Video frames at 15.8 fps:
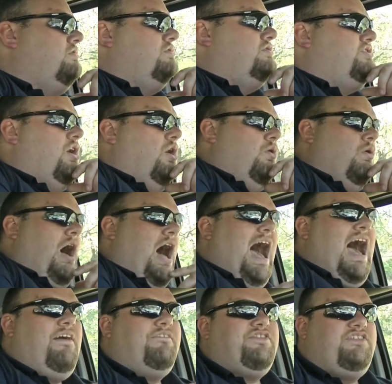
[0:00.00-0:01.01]
so
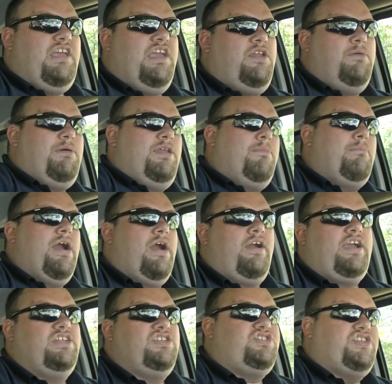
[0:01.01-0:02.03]
I've seen them in
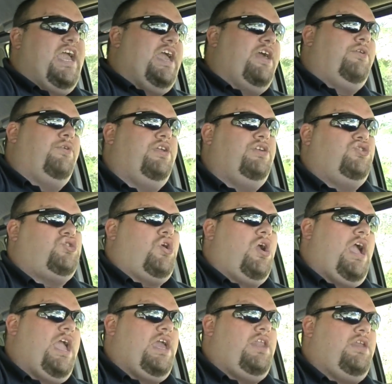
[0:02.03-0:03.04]
American Standard and
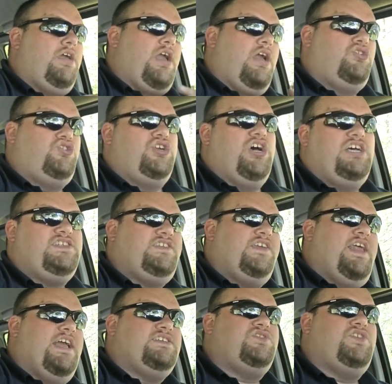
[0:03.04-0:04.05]
Train.
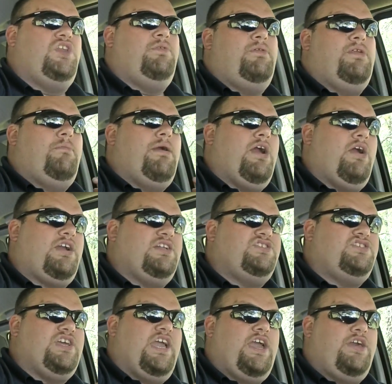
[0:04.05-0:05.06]
Justin has seen them in American
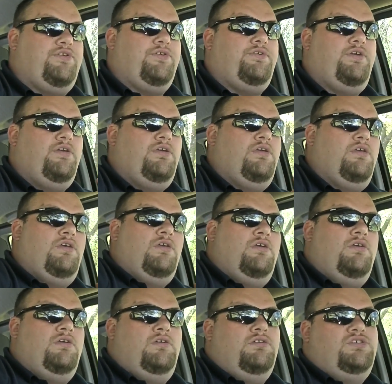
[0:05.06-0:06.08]
Standard.
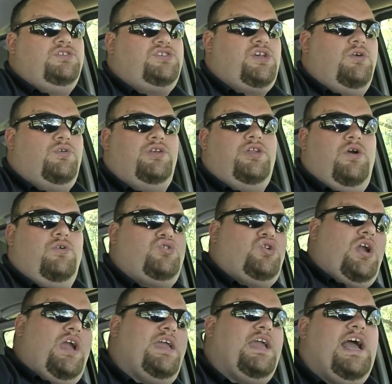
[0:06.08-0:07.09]
So,
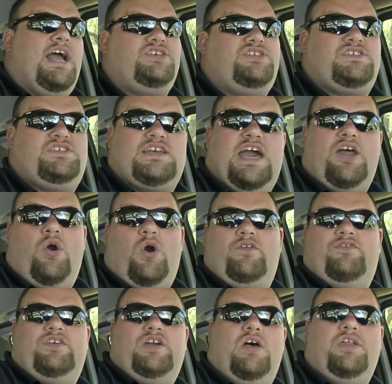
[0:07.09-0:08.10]
Train guys, it's kind of
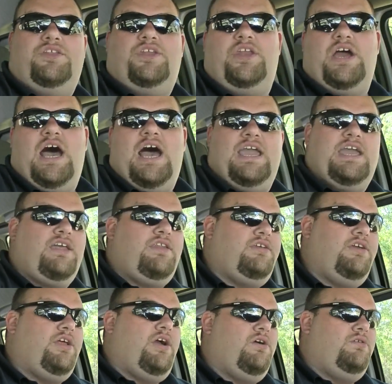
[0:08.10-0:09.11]
hard for y'all to deny it,
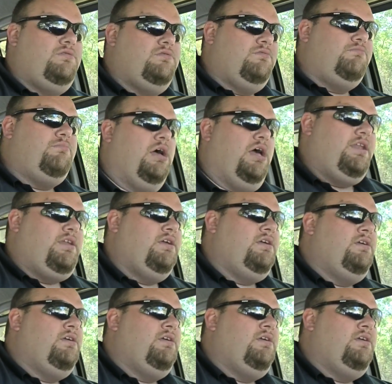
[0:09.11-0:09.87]
but